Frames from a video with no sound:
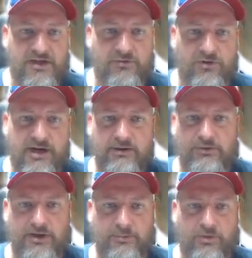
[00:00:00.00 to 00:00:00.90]
Okay,
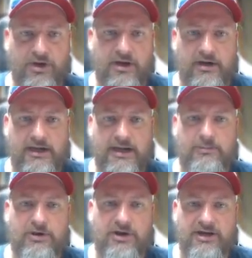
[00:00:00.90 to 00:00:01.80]
we're importing our
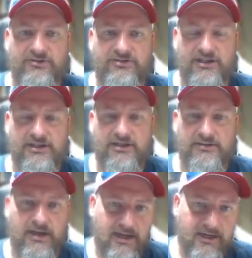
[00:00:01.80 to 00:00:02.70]
libraries.
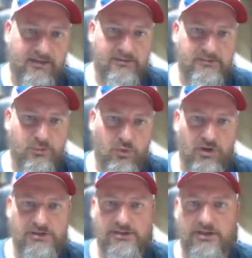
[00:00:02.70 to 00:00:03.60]
I like to
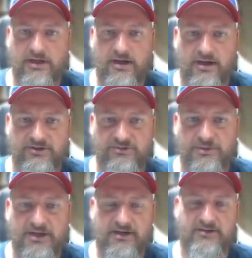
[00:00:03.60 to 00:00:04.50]
import const
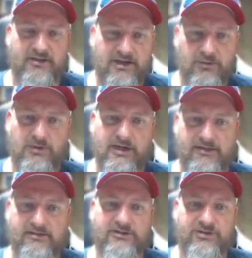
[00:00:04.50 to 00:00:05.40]
because I don't want
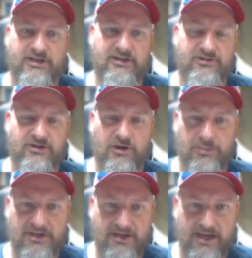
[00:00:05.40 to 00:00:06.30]
anything to change on our
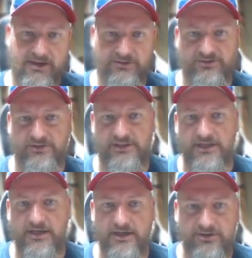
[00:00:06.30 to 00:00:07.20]
pinouts.
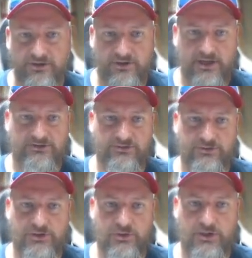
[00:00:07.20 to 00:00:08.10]
So that's
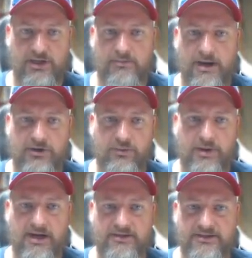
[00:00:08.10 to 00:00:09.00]
through
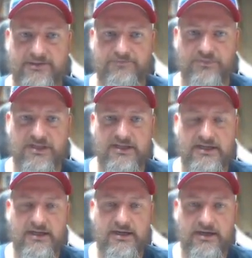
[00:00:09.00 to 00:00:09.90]
MicroPython.
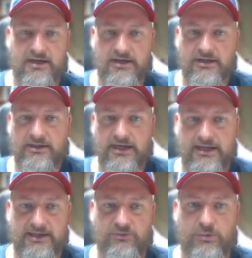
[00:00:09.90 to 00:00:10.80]
And
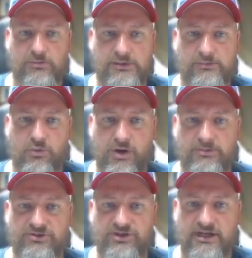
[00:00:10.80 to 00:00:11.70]
then we're importing
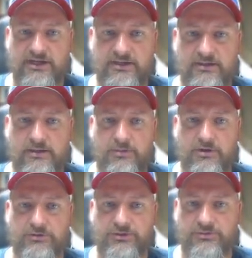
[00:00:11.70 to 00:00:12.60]
machine
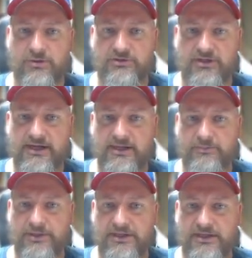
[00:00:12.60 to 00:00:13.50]
pulse width
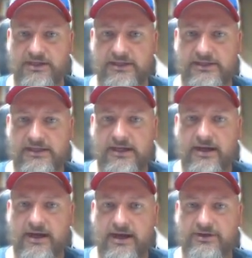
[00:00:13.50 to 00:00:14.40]
modulating pin
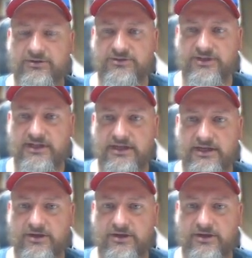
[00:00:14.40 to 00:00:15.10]
I2C